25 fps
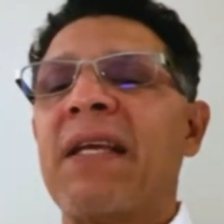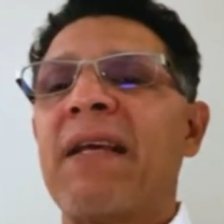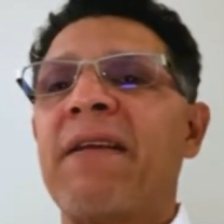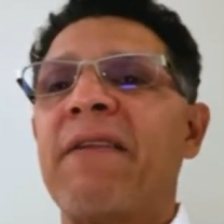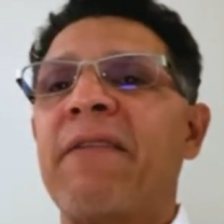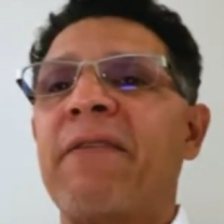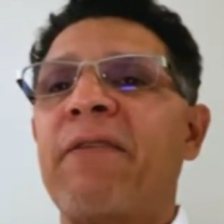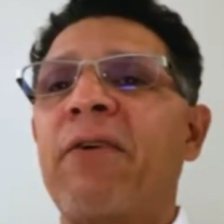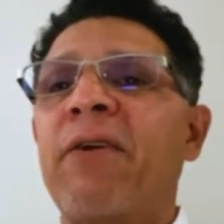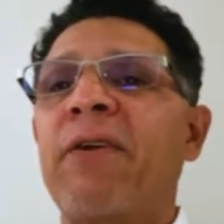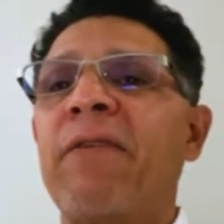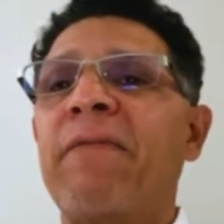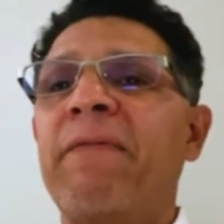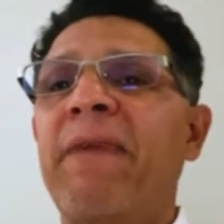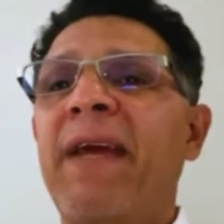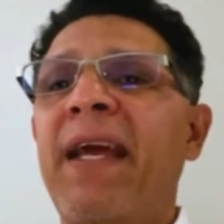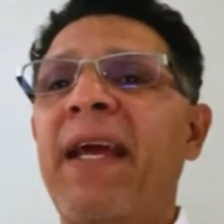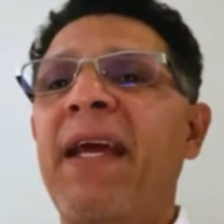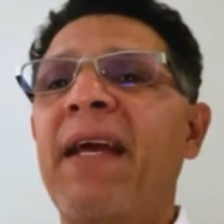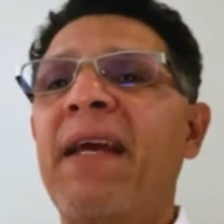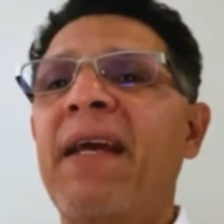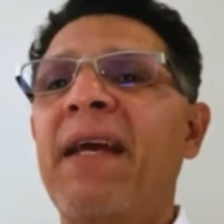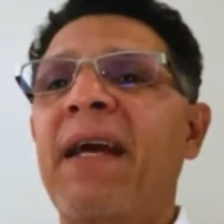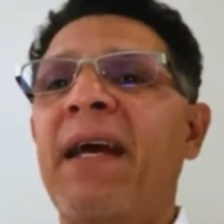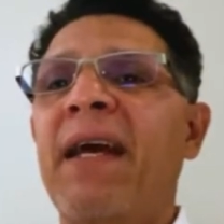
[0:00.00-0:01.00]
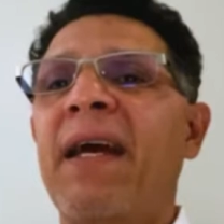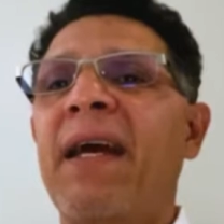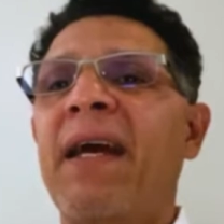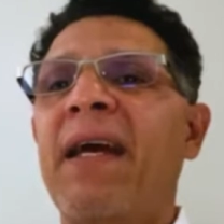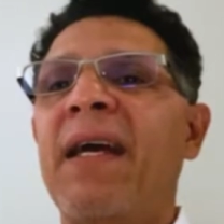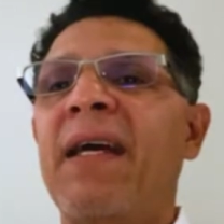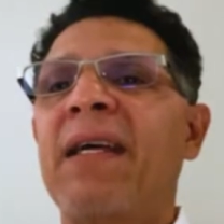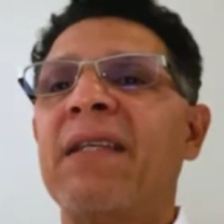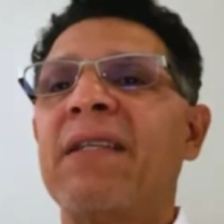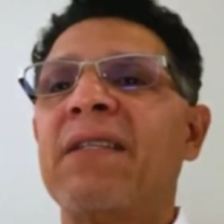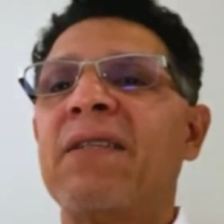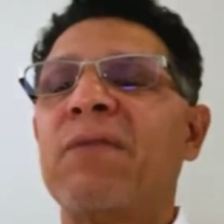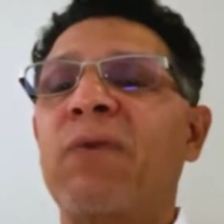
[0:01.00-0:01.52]
Third thing
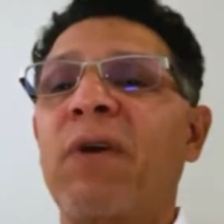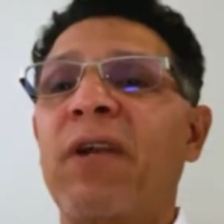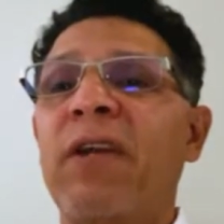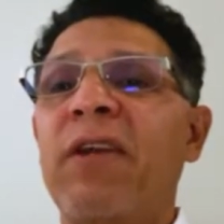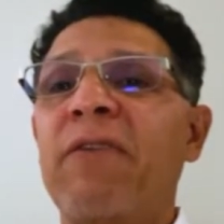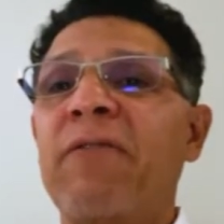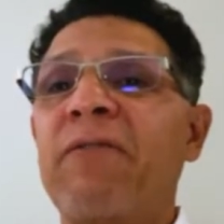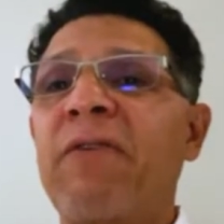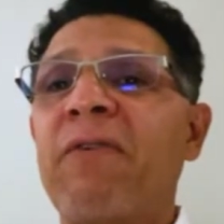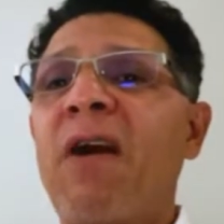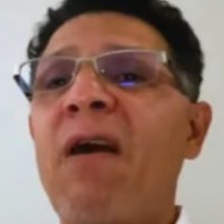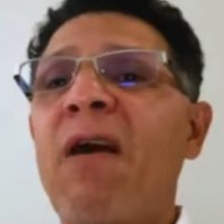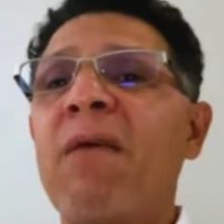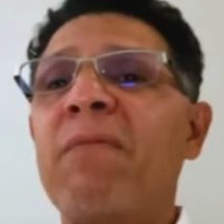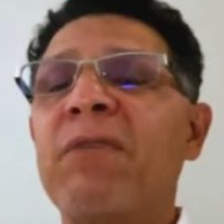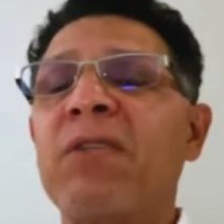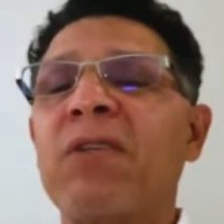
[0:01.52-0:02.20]
is where you from.